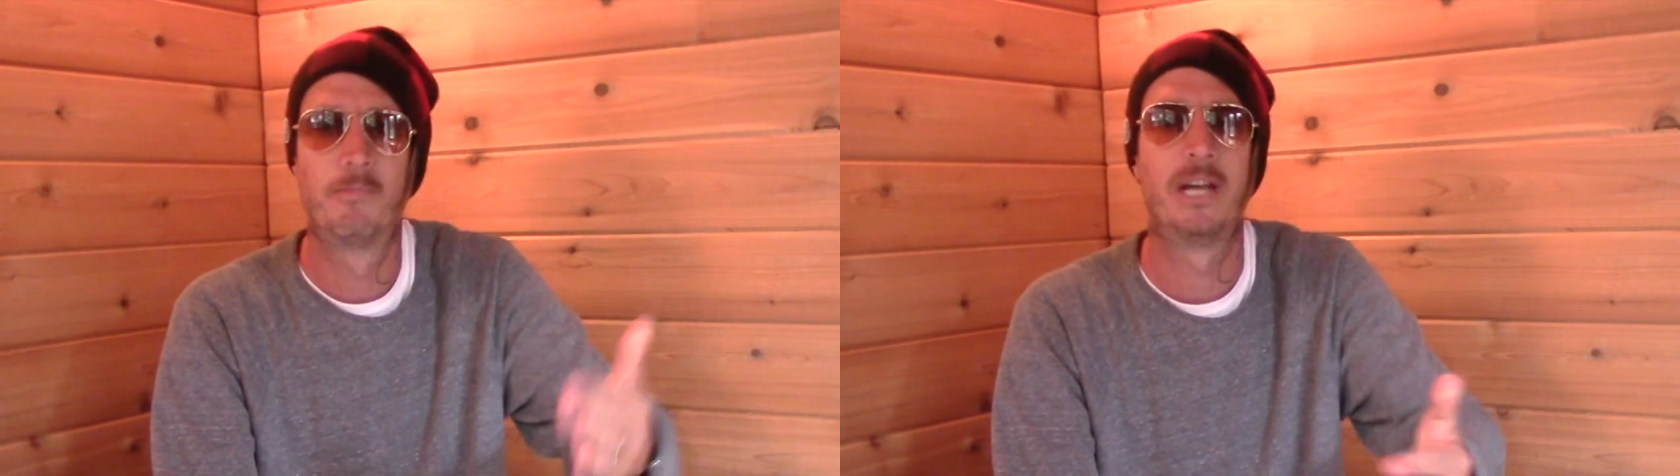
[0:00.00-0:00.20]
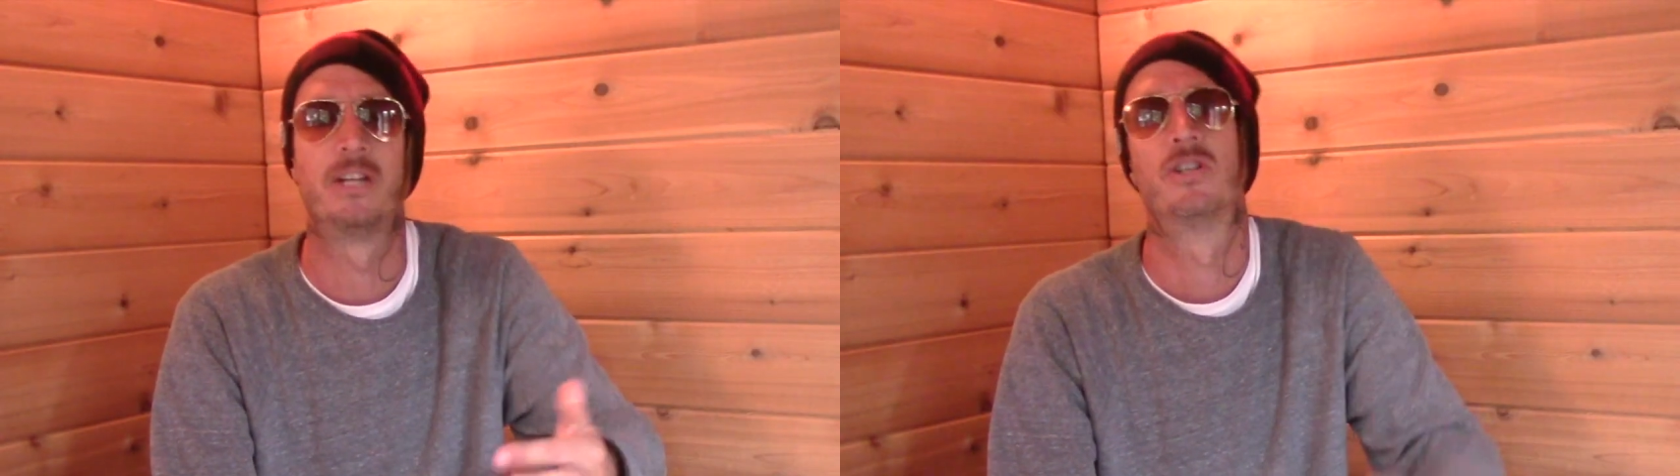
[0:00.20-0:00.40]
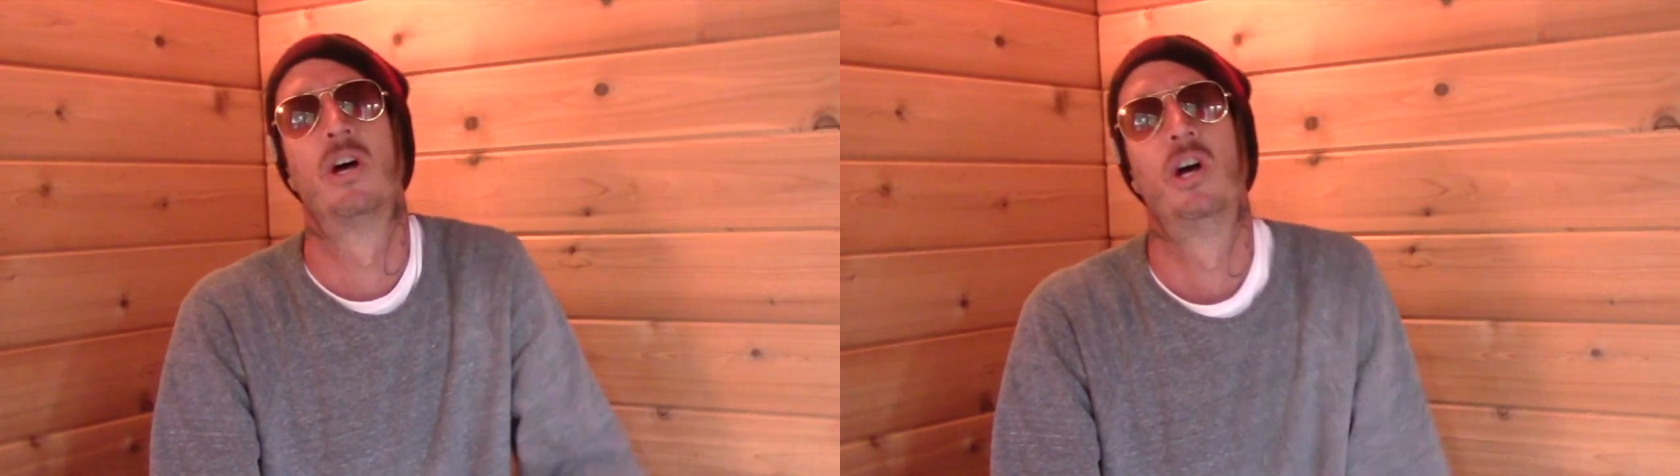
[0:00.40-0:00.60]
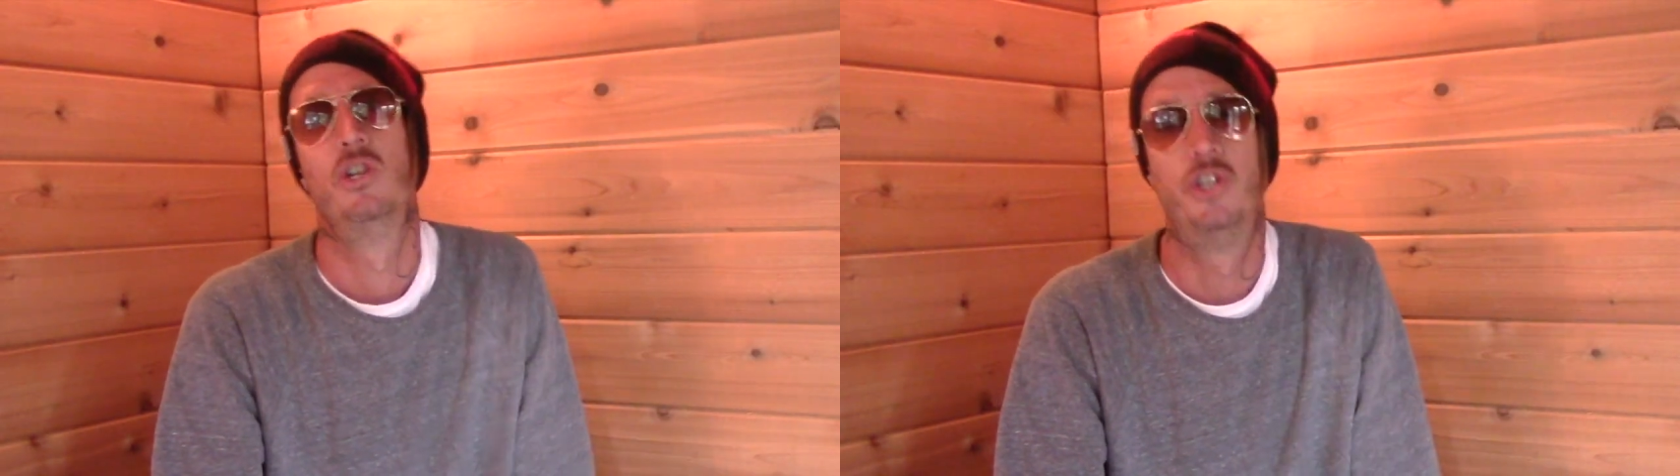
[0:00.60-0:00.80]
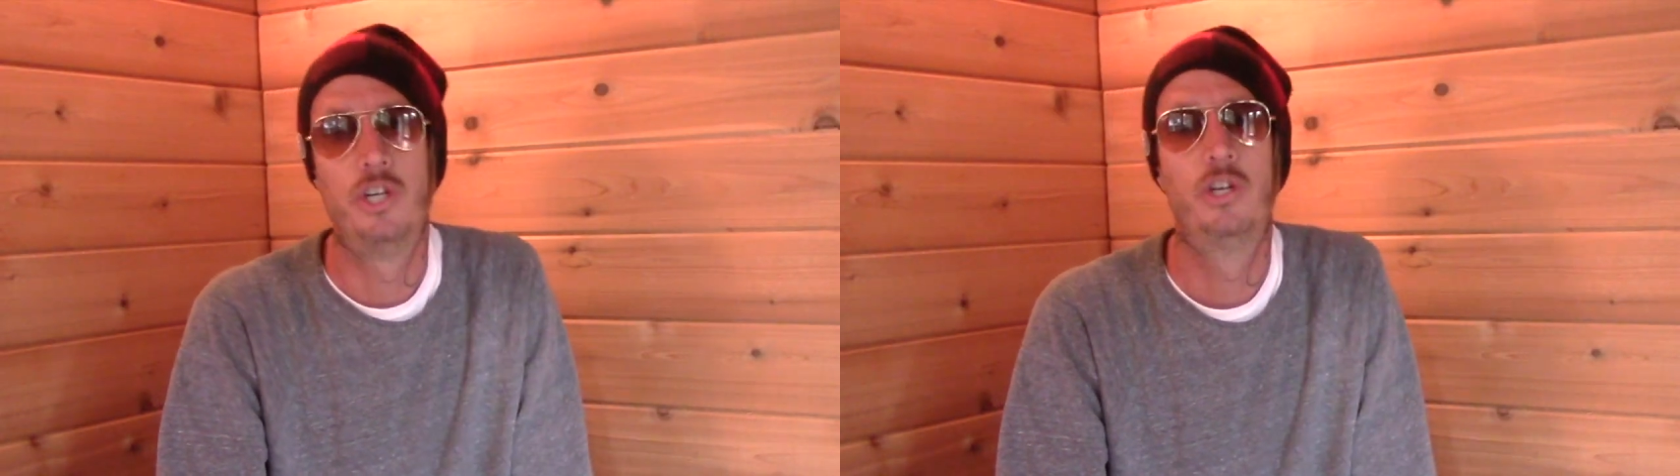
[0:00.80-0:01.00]
beach.
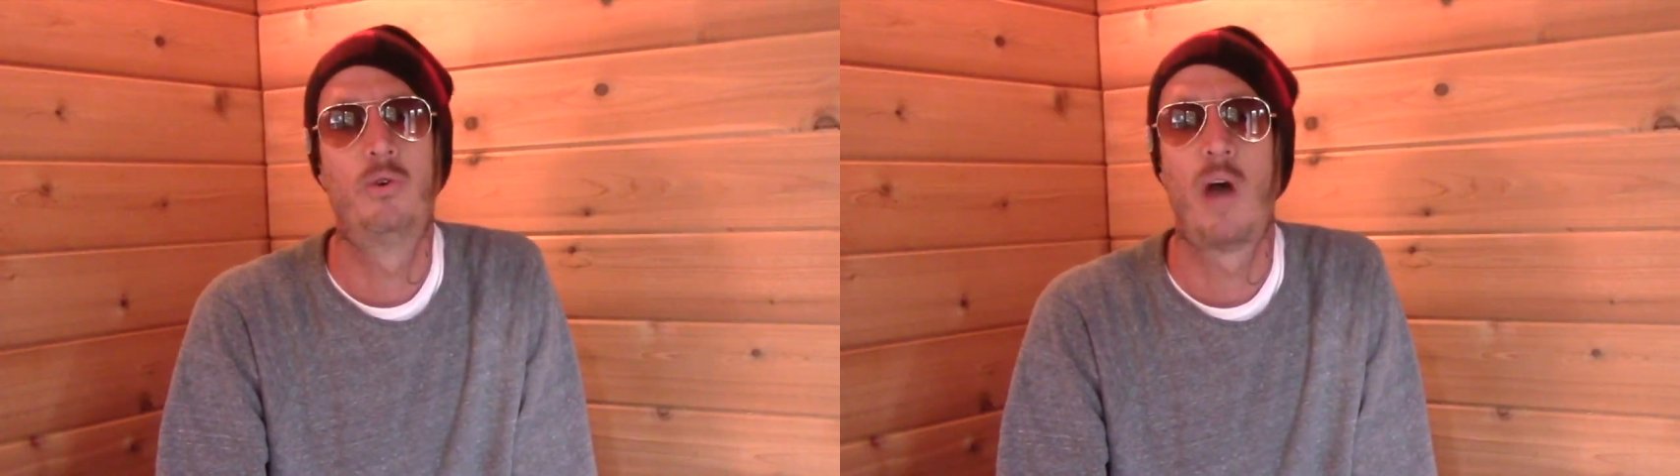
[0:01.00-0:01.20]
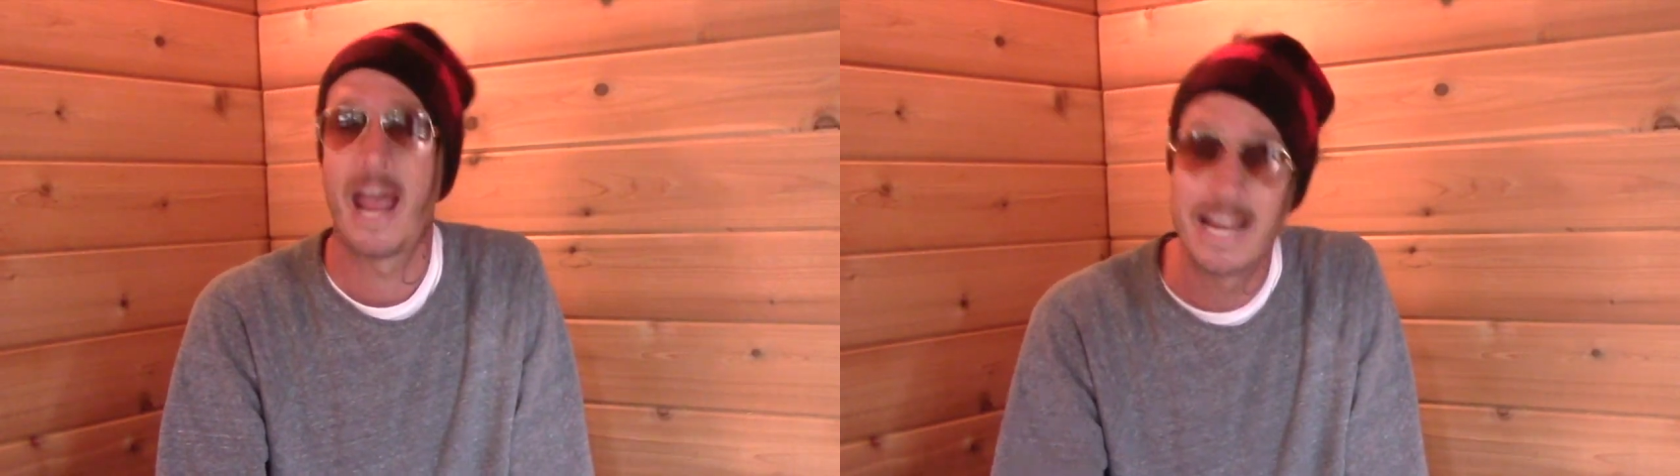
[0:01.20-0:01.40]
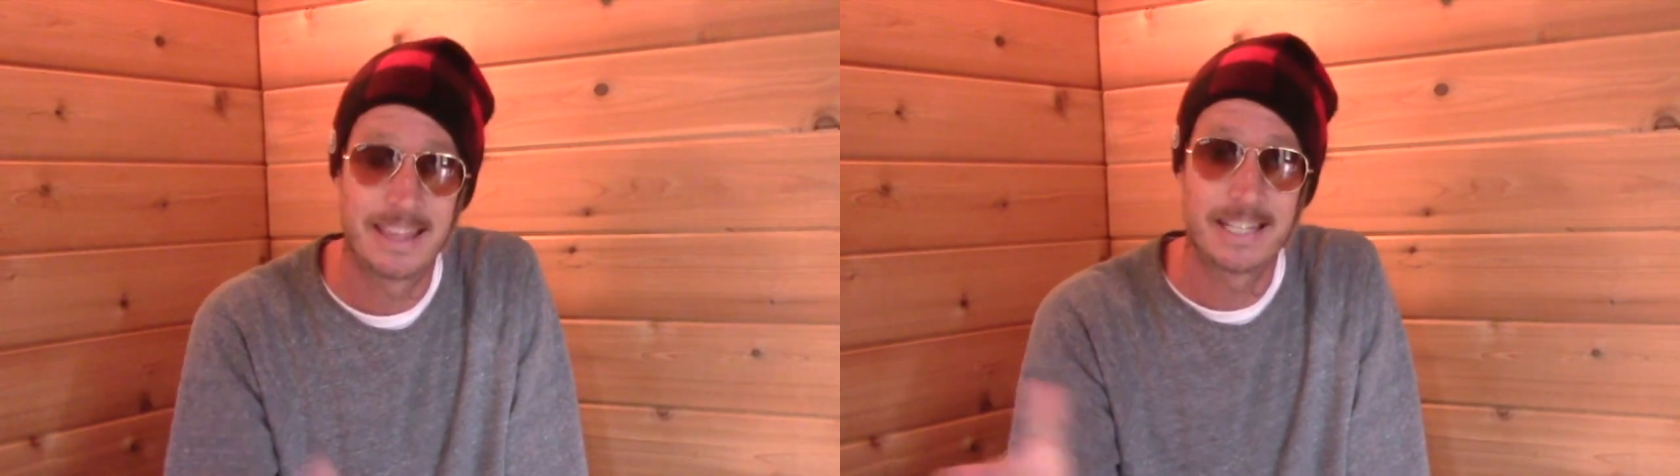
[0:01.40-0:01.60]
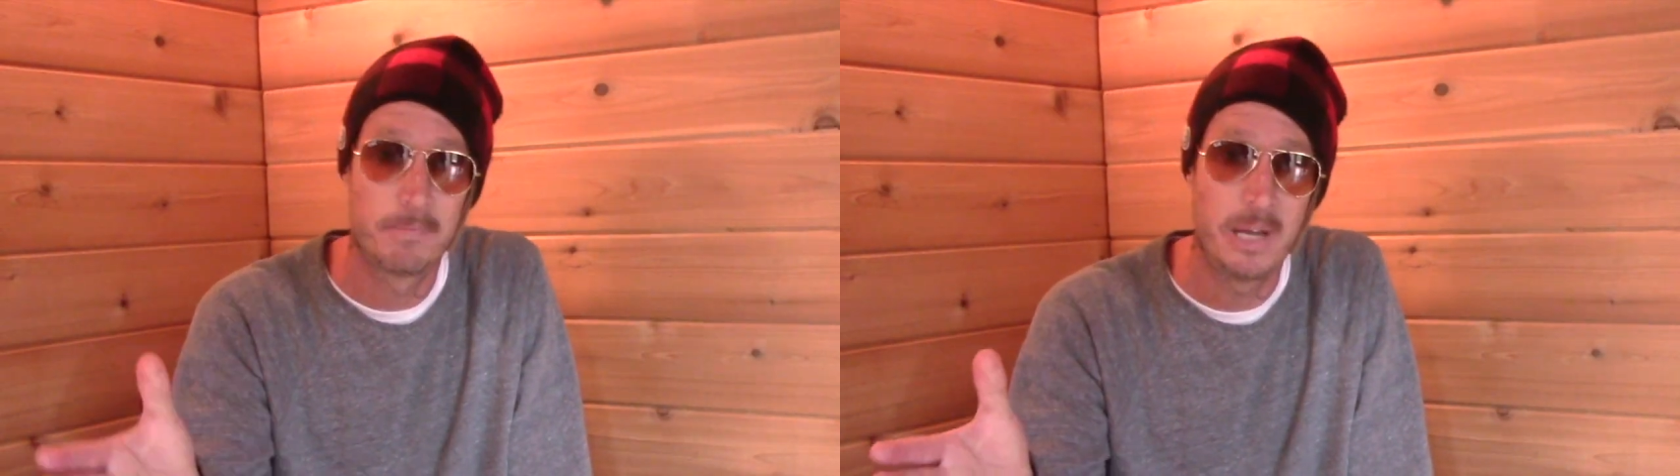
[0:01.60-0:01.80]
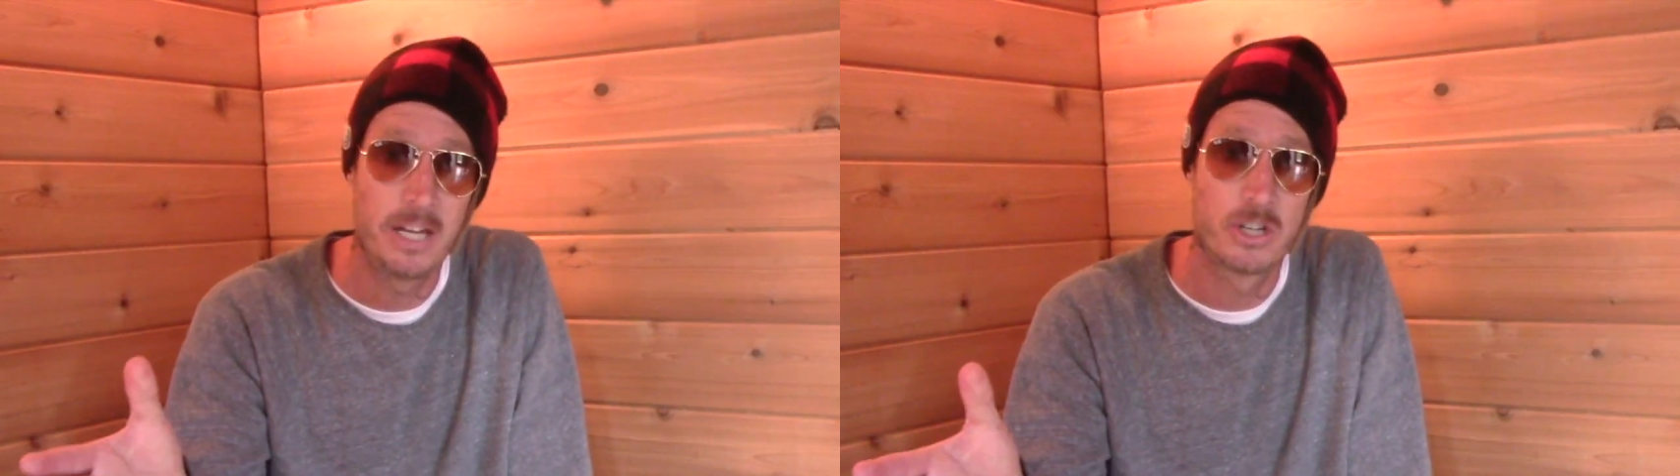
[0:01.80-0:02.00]
Do you hate this
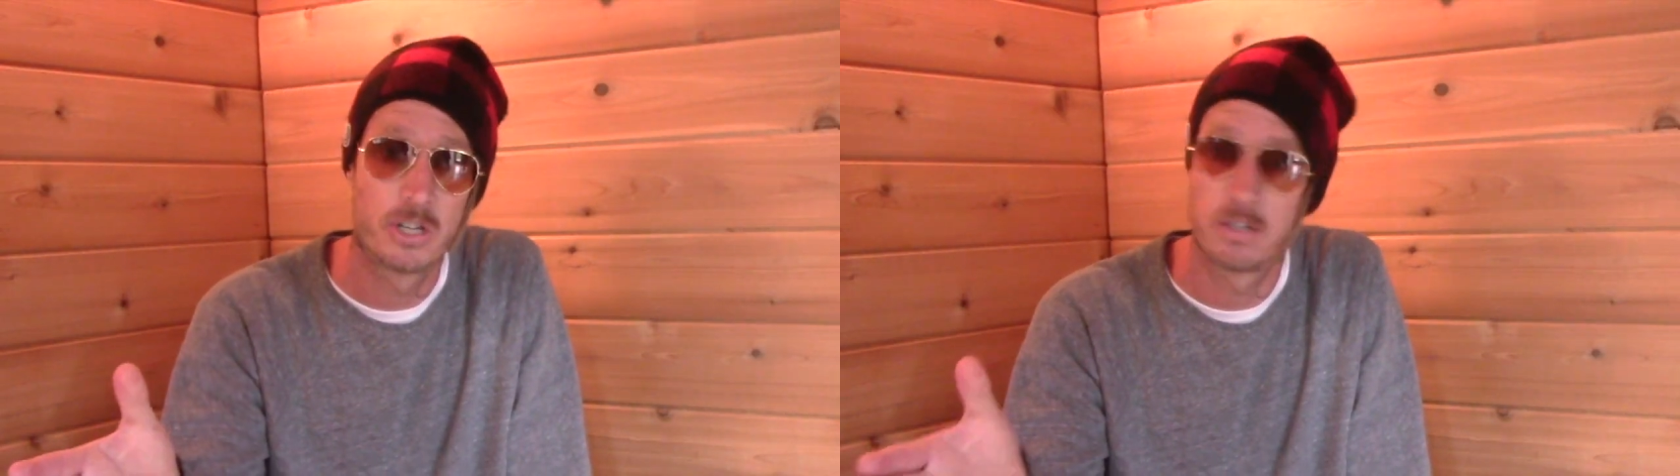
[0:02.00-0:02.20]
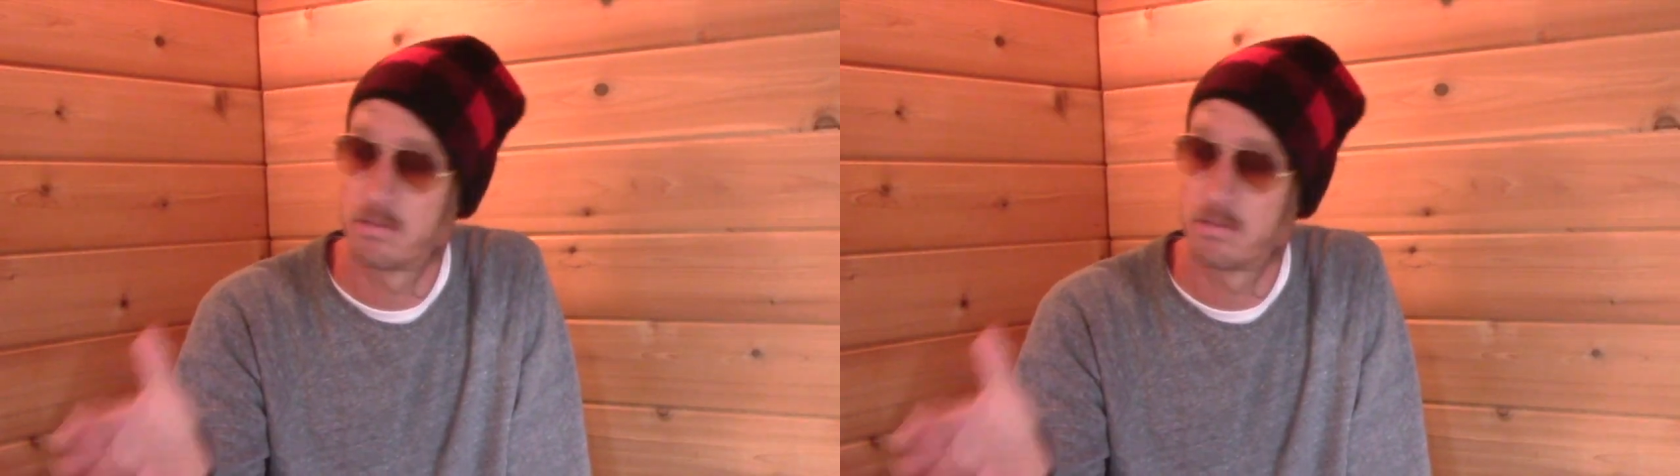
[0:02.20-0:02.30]
beach?